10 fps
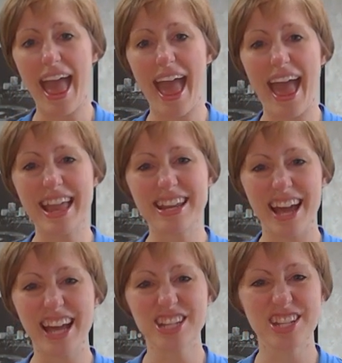And
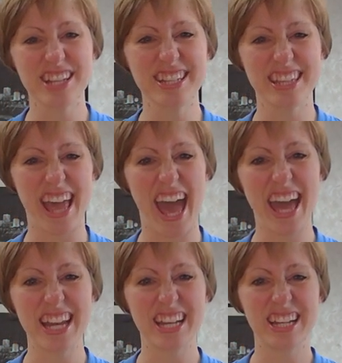not just
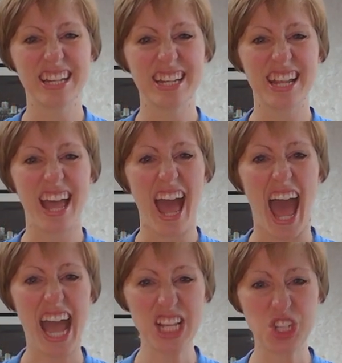that,
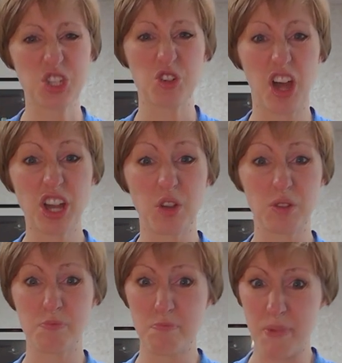I struggled
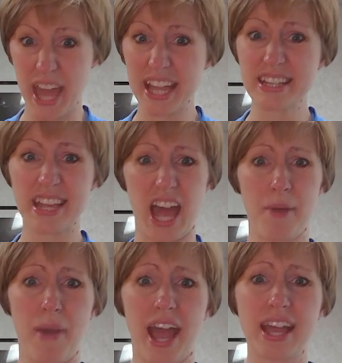big time
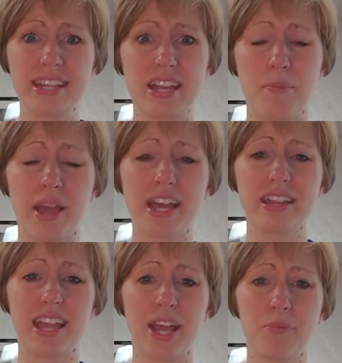
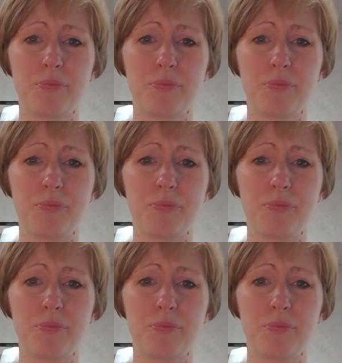academically.